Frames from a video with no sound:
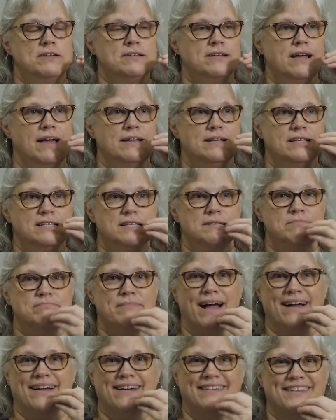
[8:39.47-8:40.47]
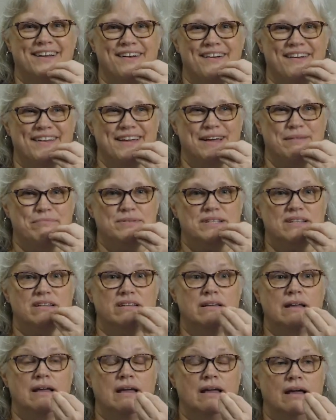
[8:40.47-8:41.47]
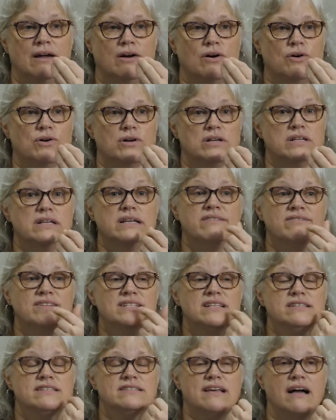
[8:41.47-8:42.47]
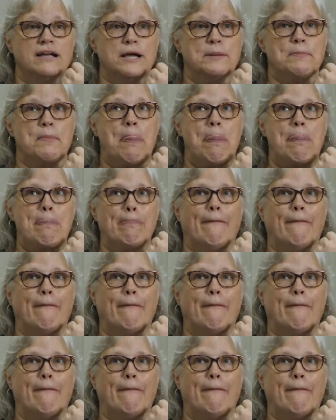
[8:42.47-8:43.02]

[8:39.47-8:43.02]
kind of smacking their lips, or even sucking,